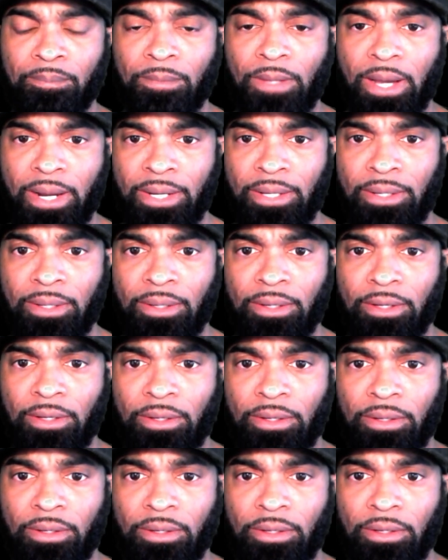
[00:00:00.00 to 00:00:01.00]
All right?
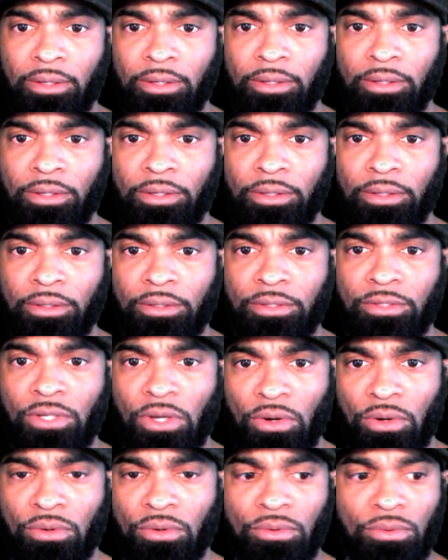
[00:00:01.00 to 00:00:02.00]

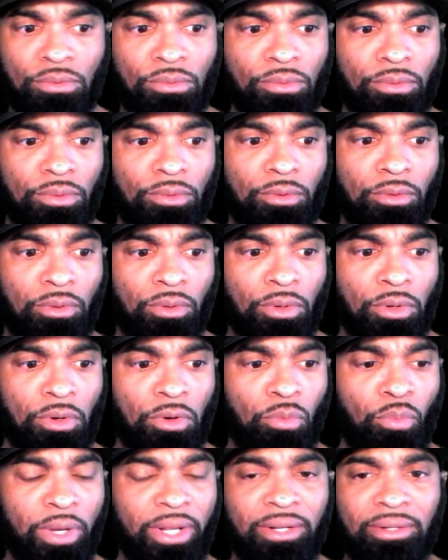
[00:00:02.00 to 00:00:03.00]
So,
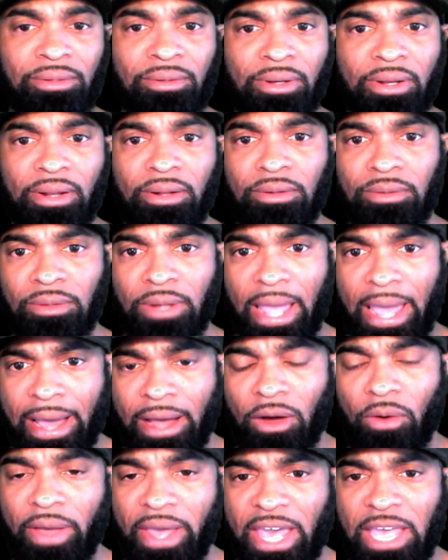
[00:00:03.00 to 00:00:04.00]
when
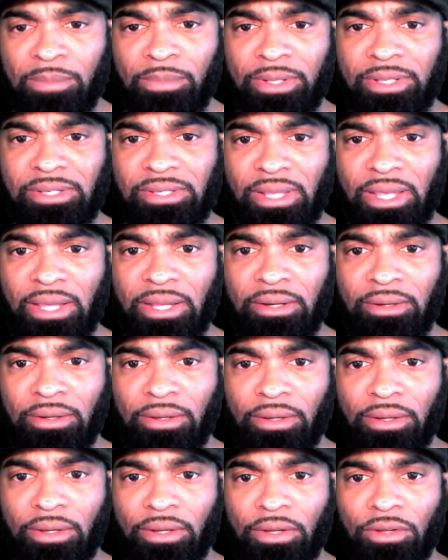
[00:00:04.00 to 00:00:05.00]
Al Haymon said,
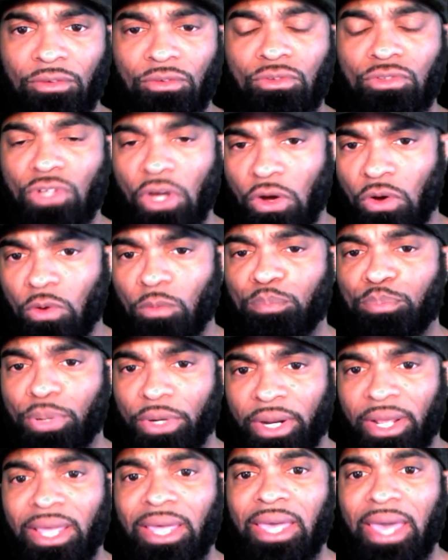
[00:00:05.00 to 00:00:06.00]
don't
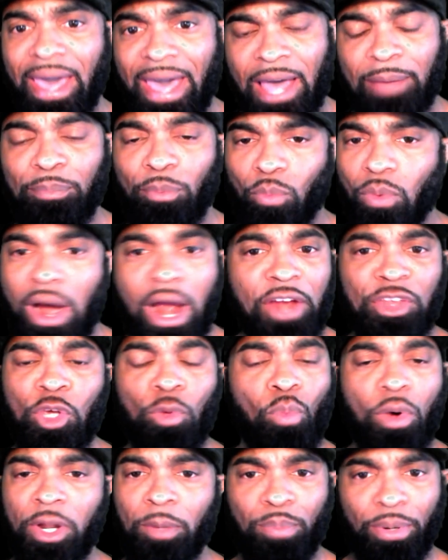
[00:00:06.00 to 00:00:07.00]
put a cap. Why do you
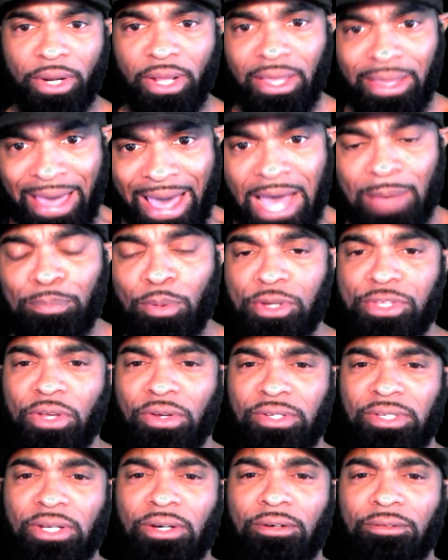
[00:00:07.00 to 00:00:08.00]
want to put a cap on
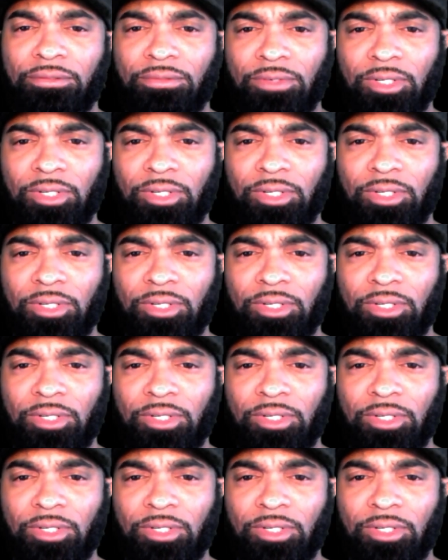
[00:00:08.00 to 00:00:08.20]
yourself?